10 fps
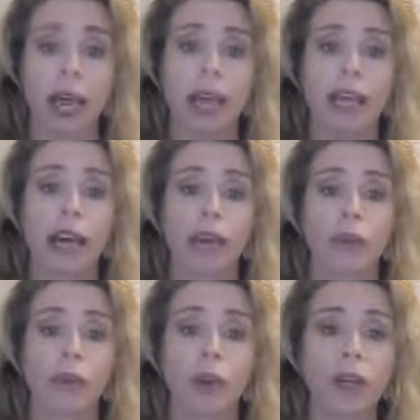And now
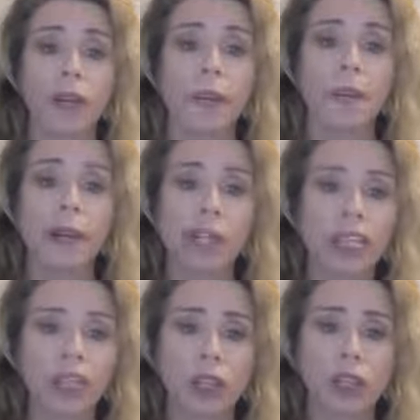the one
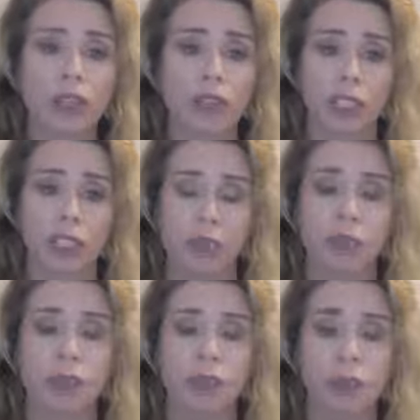major inefficiency
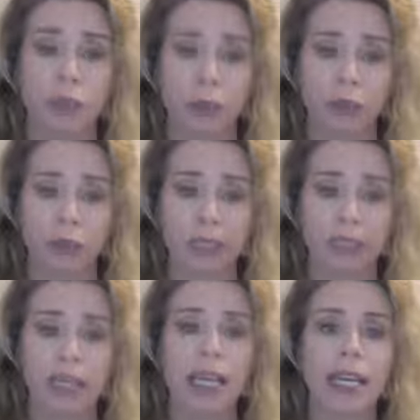with mutual
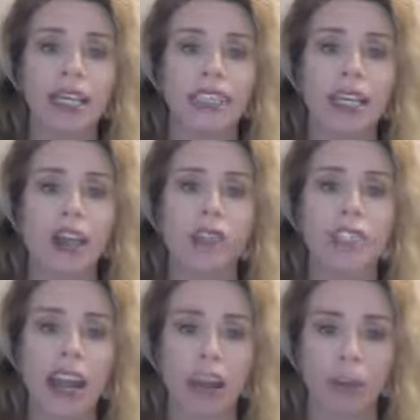funds is they are
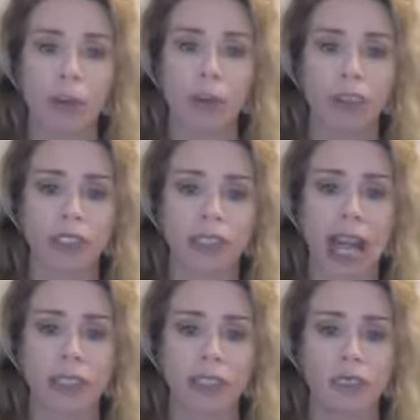terrible.
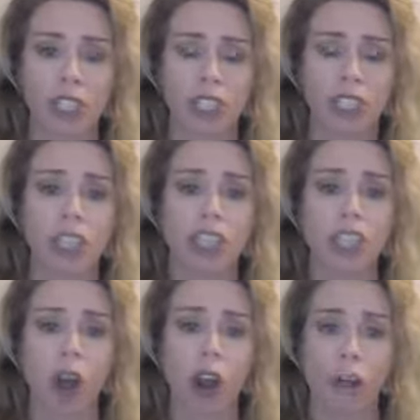Tax efficiency is
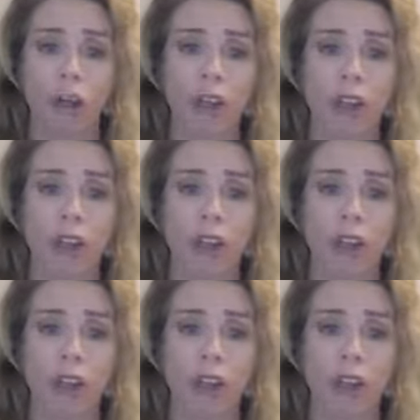horrible.